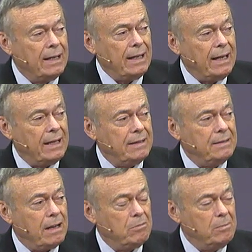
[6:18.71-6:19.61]
And
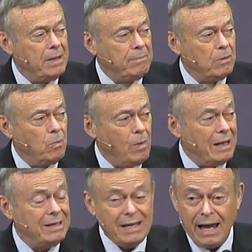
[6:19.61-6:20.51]
I remember
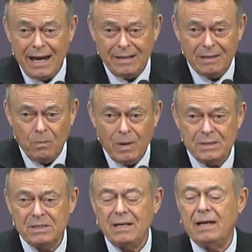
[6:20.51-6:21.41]
one night in
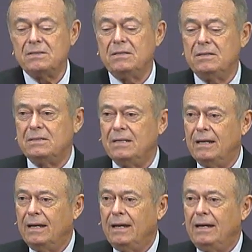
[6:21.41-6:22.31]
West Texas,
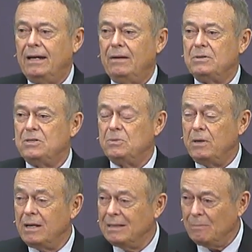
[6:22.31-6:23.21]
it was
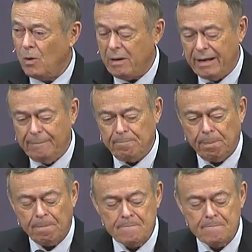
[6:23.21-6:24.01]
three in the morning,